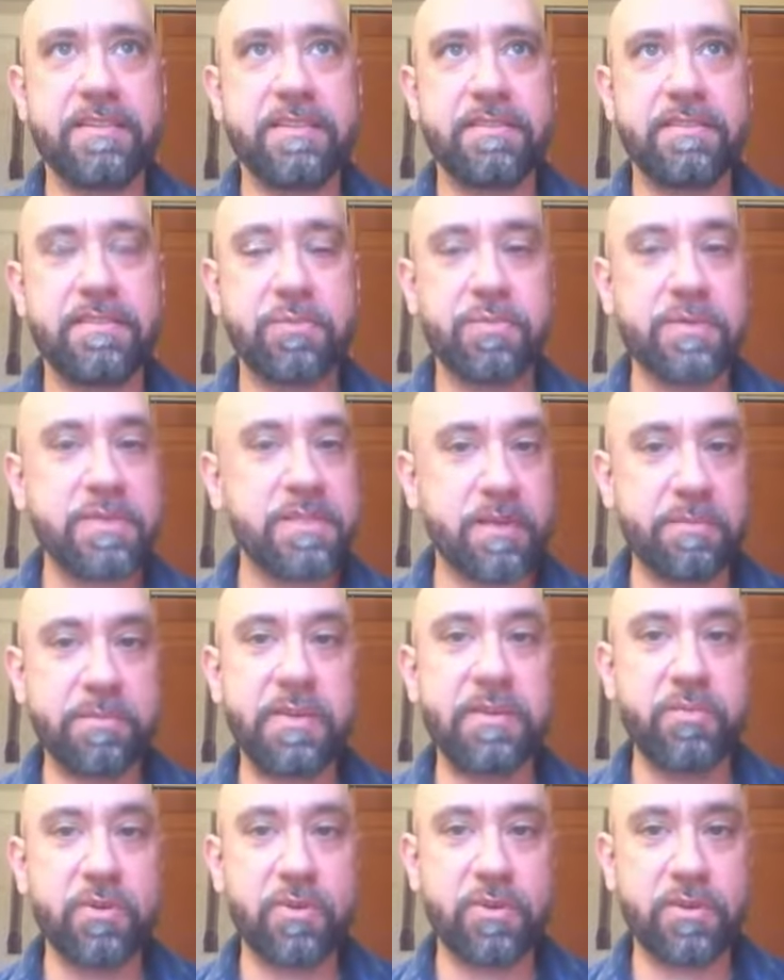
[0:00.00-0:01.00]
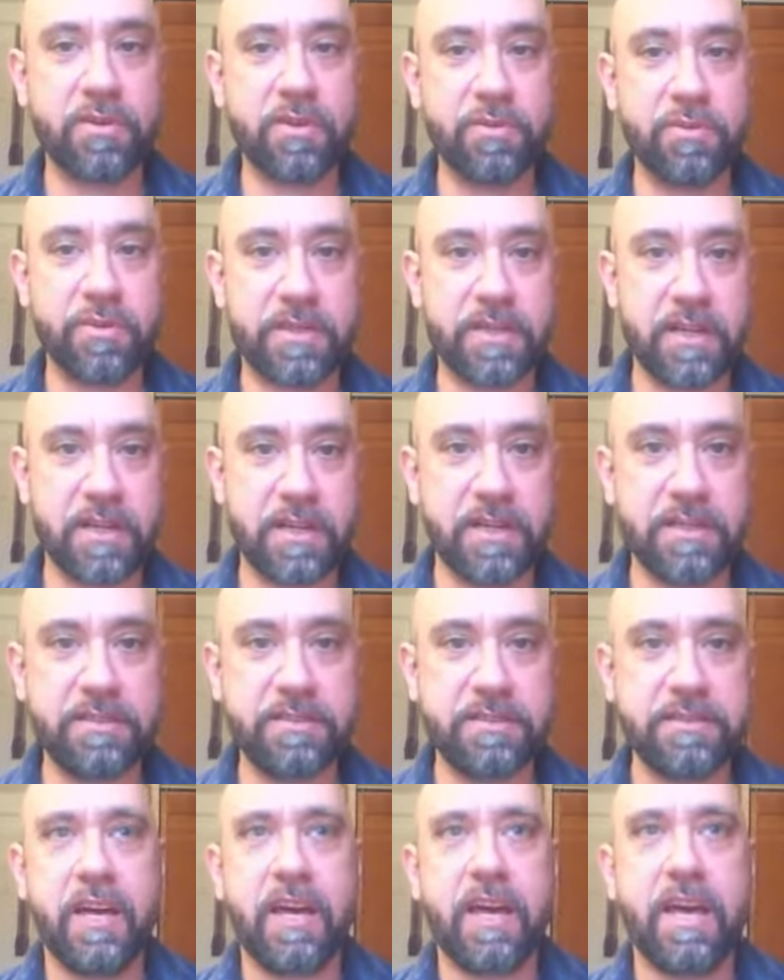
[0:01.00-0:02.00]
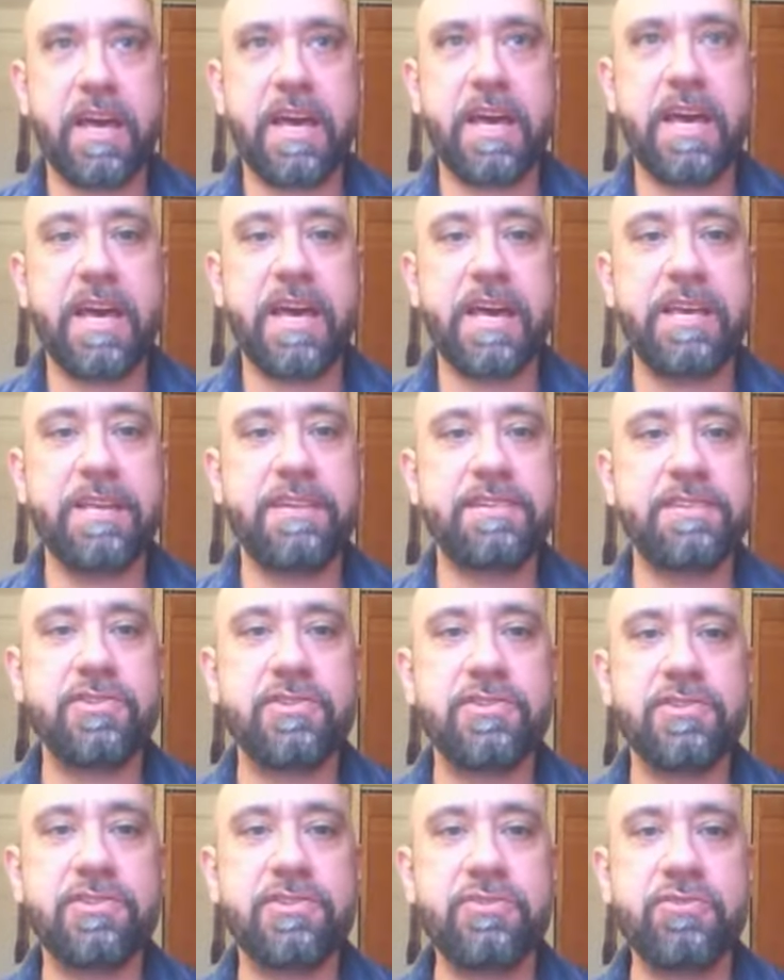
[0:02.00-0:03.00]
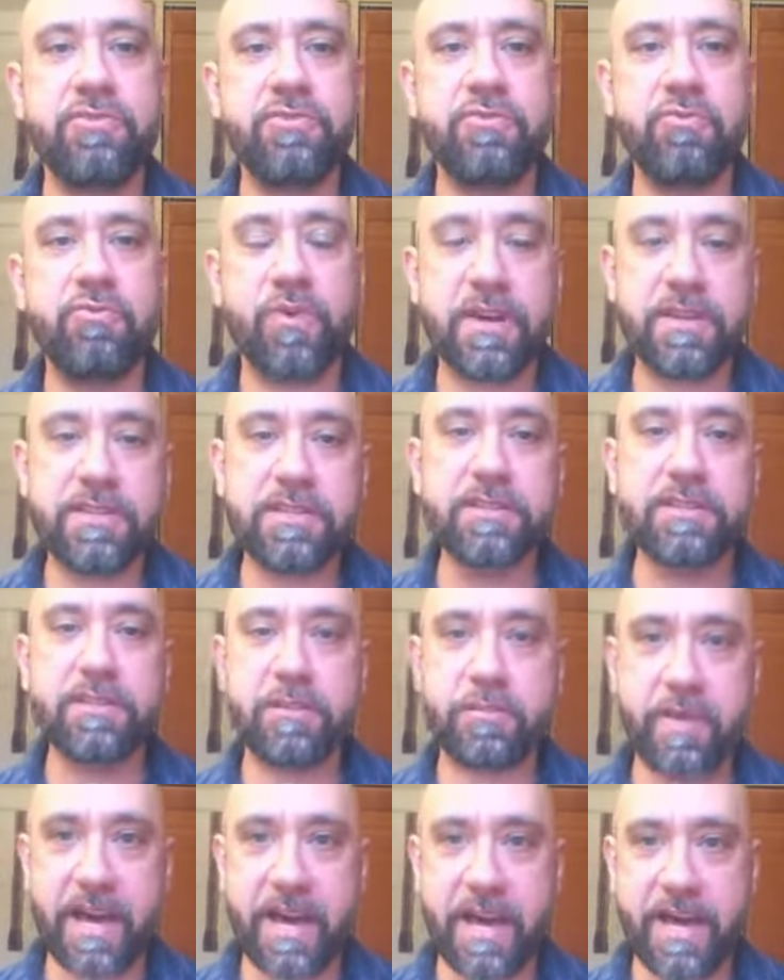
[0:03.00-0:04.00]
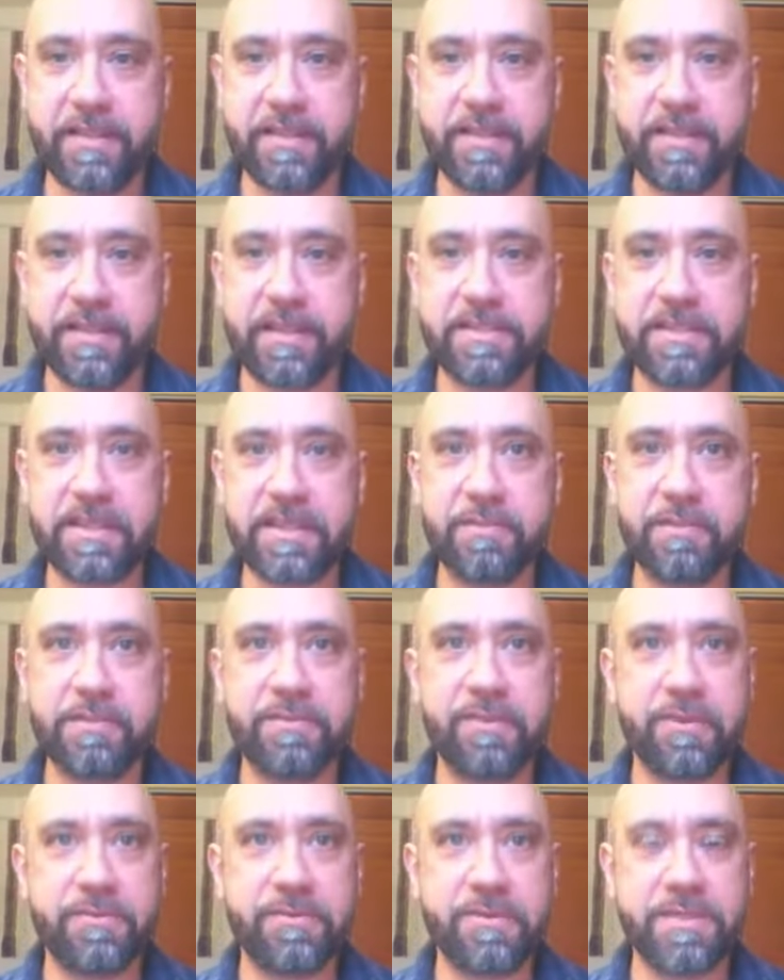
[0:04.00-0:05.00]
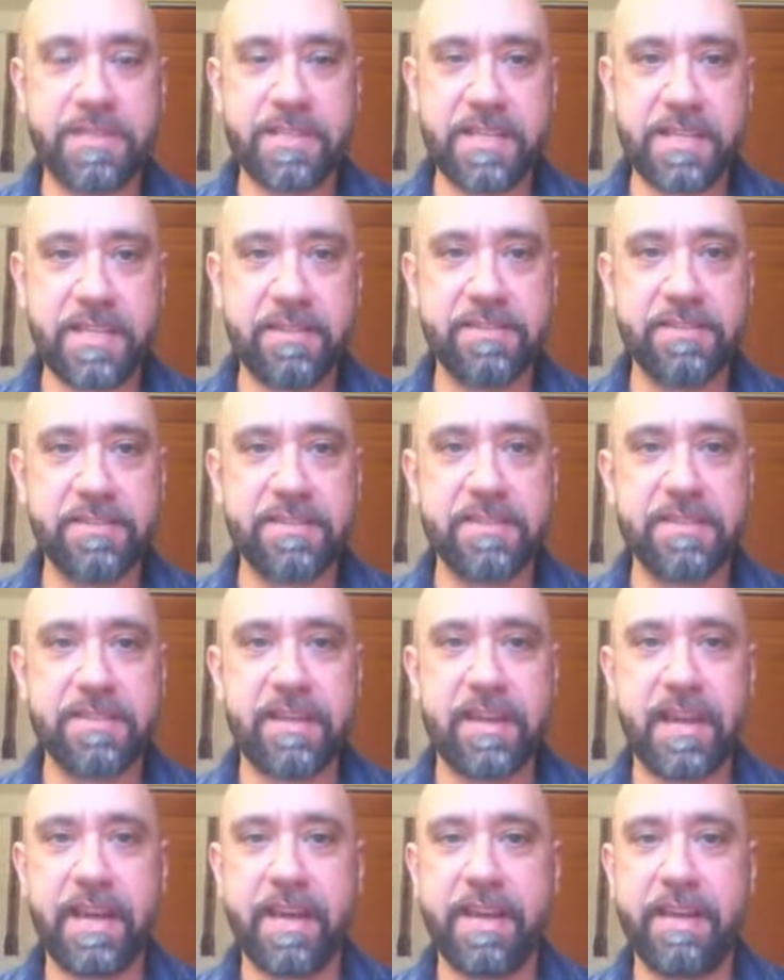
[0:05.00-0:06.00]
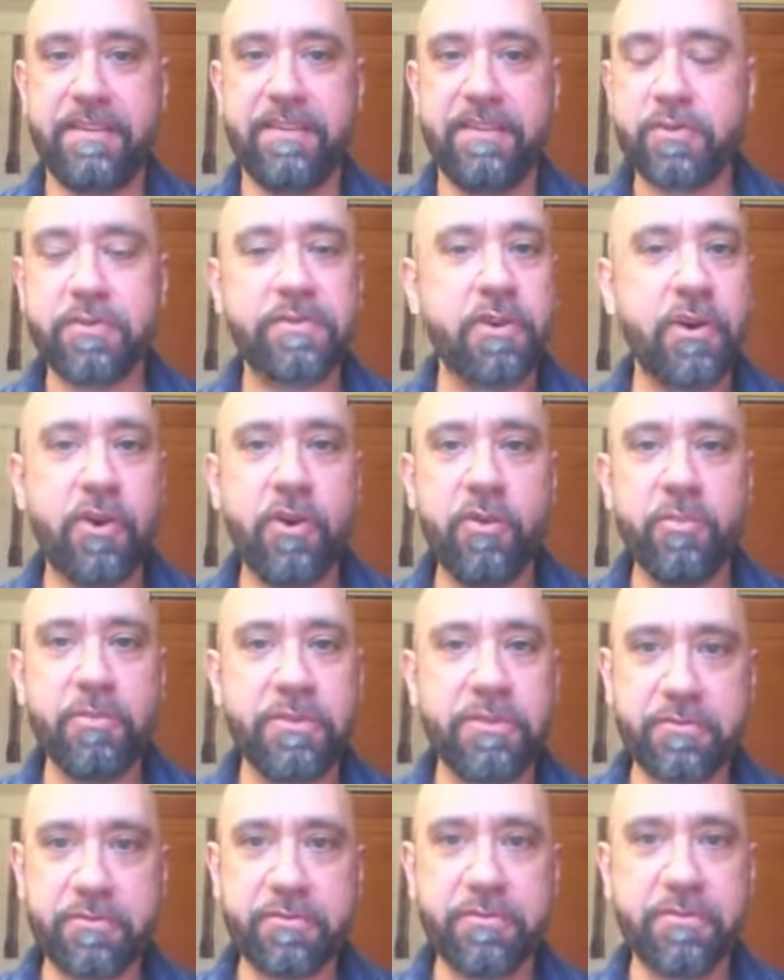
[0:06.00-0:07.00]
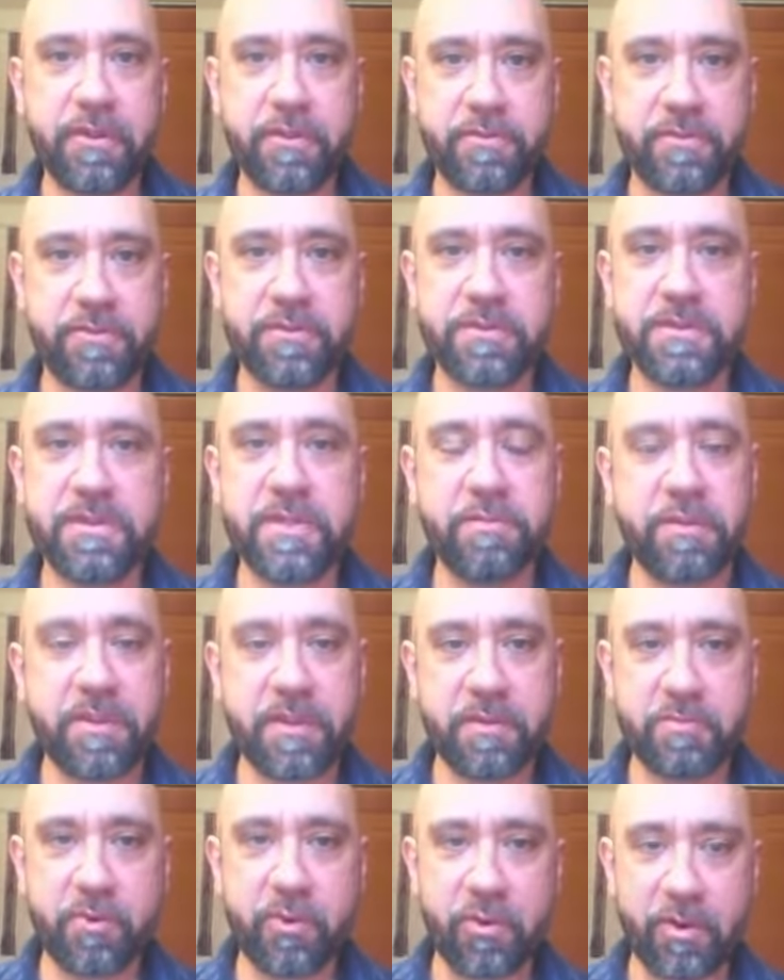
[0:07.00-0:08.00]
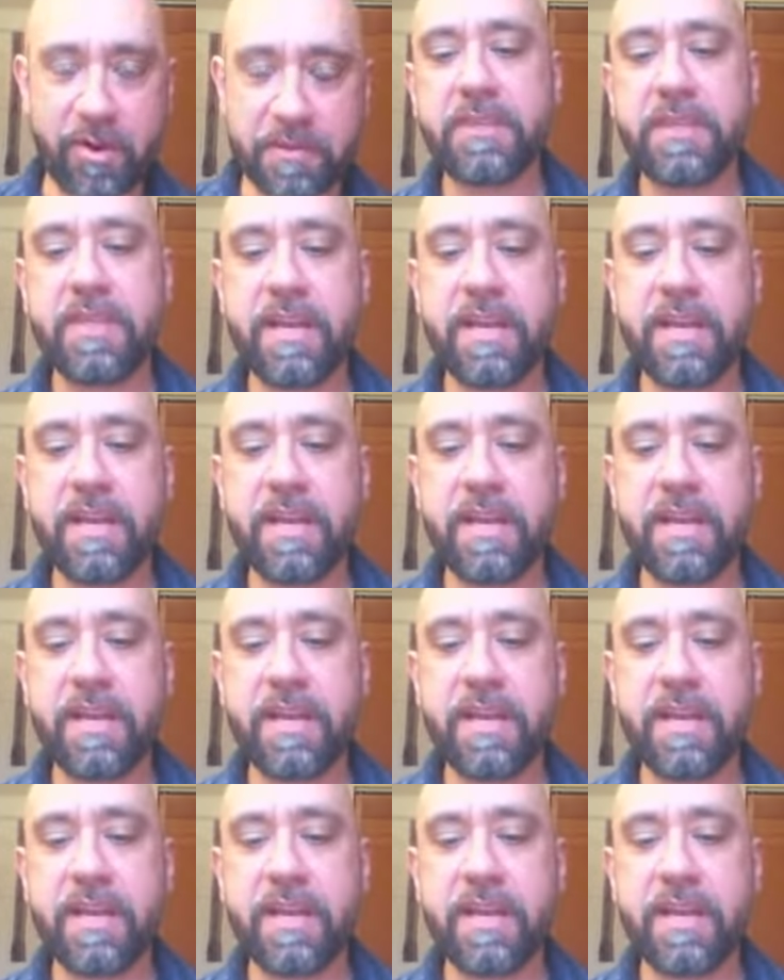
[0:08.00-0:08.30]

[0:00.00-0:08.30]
there was something more going on, and to want to look back at some of those scenes and comb through them for something more.